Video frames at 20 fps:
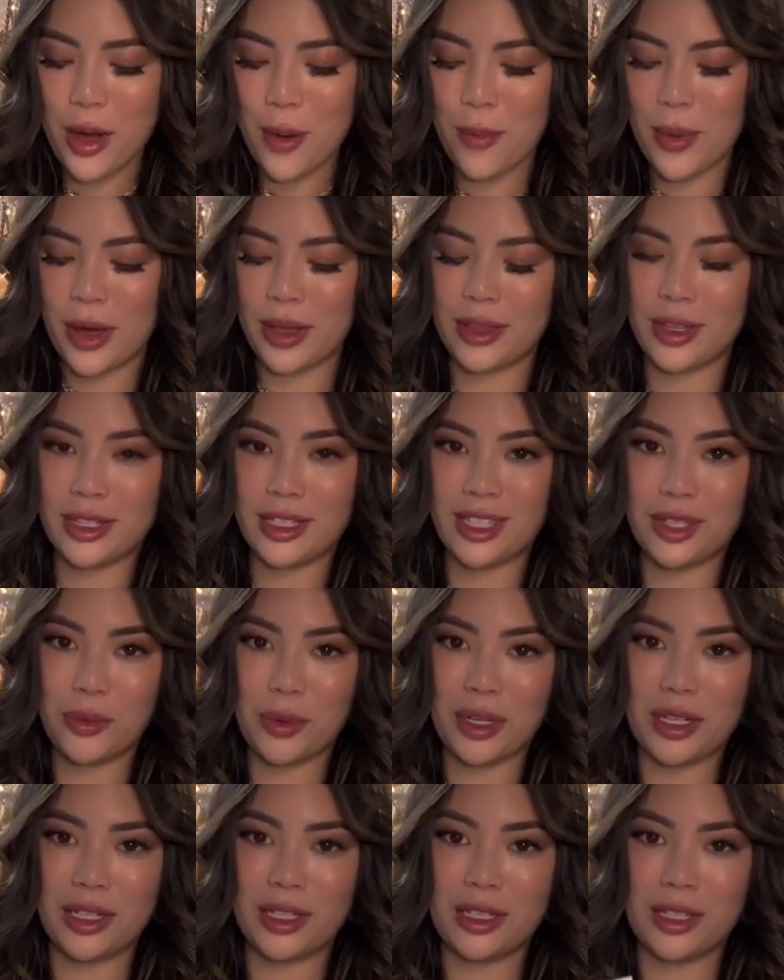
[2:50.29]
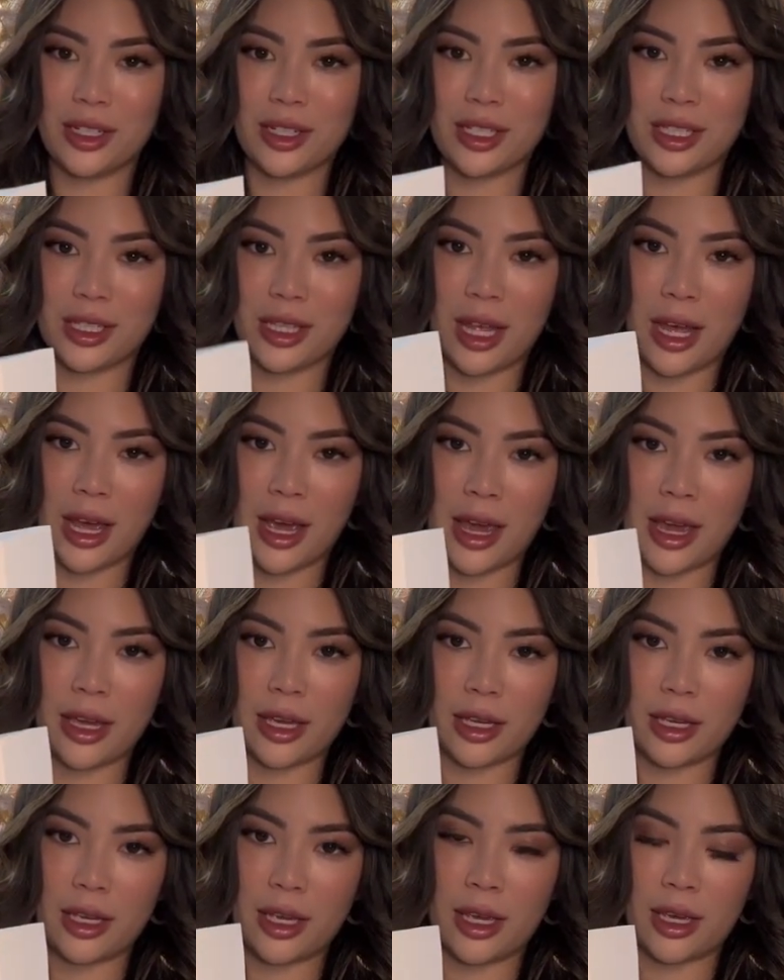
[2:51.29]
But this is what it looks
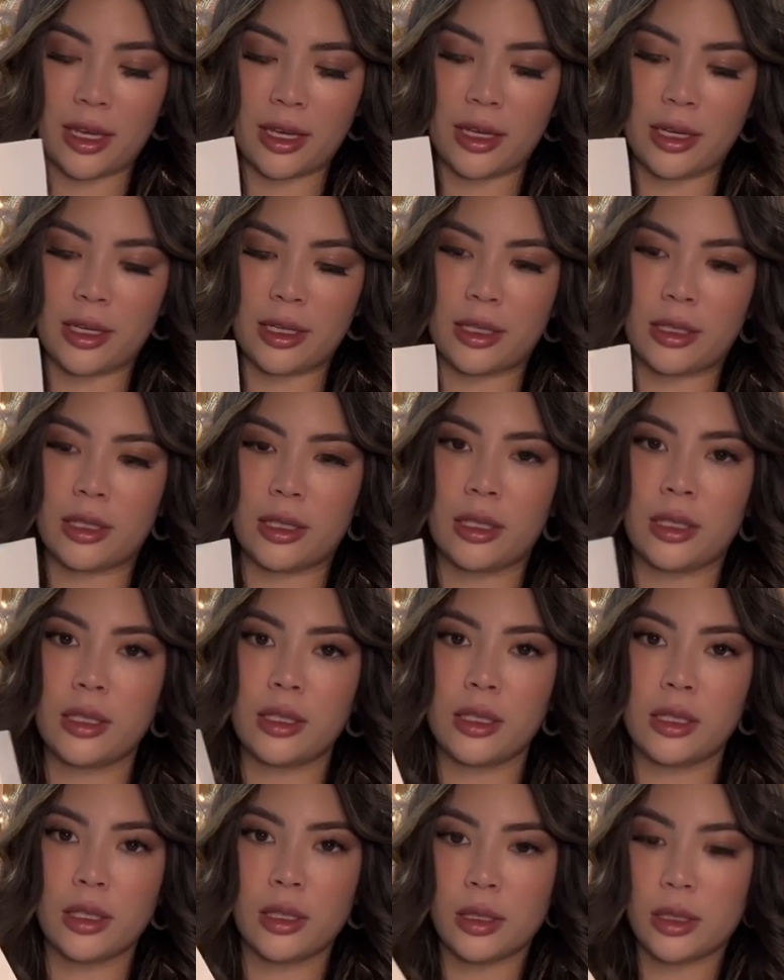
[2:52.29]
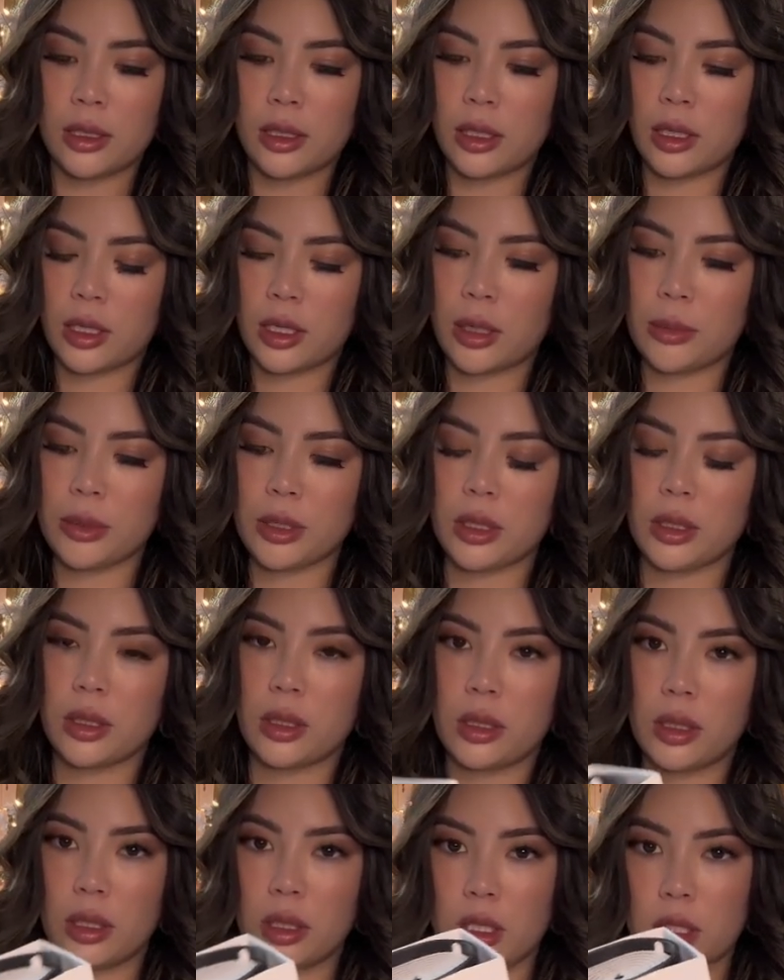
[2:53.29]
like, and it comes
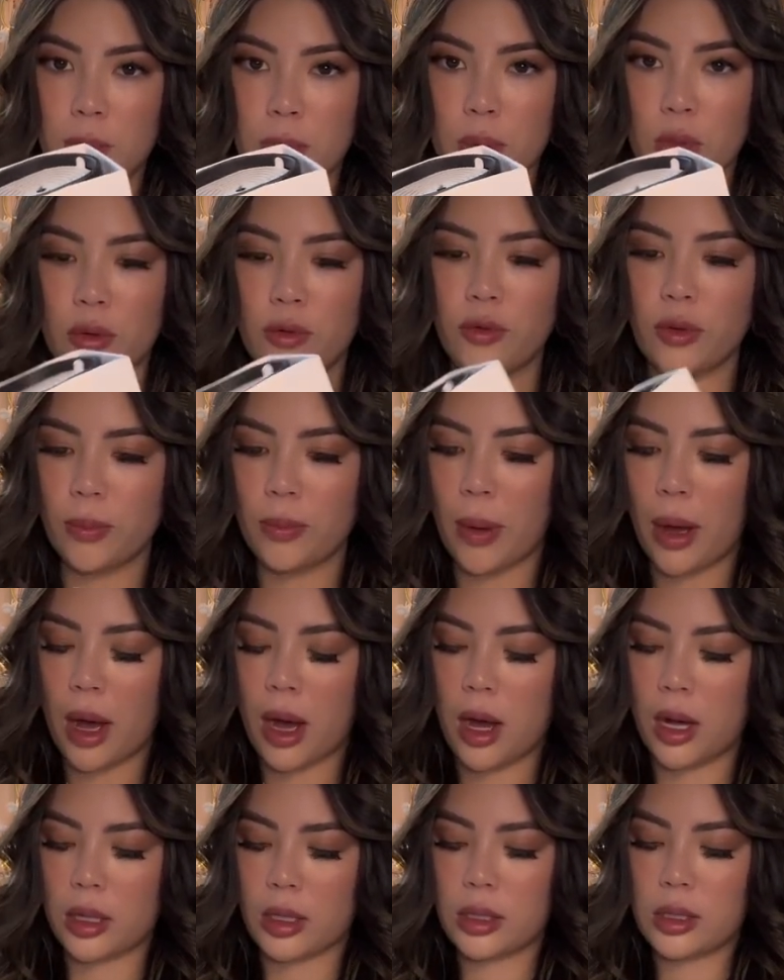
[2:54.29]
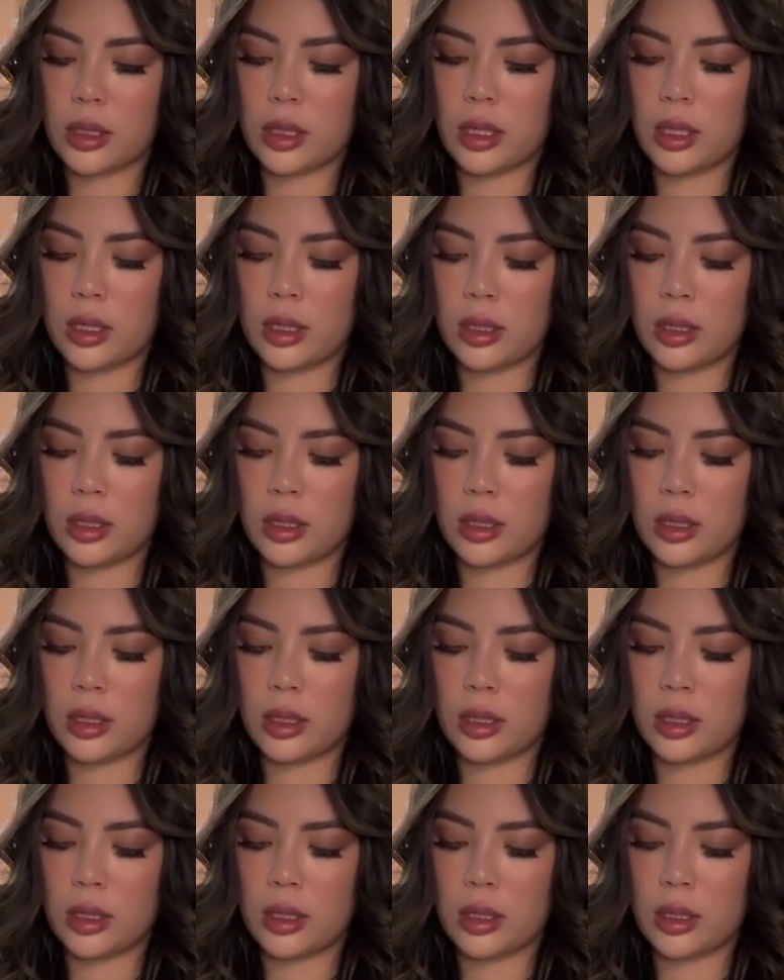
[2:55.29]
in this beautiful box.